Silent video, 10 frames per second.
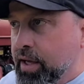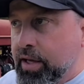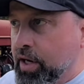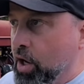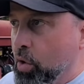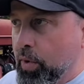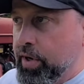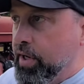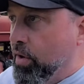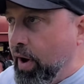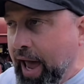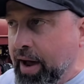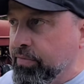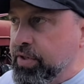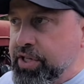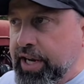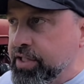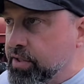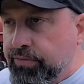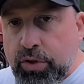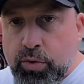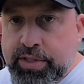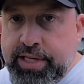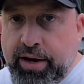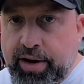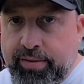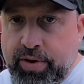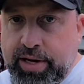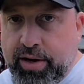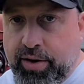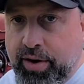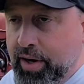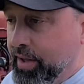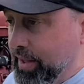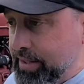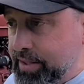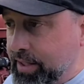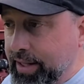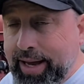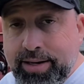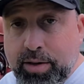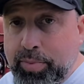you know, where you don't have to change the fluids out every year, that's a collector.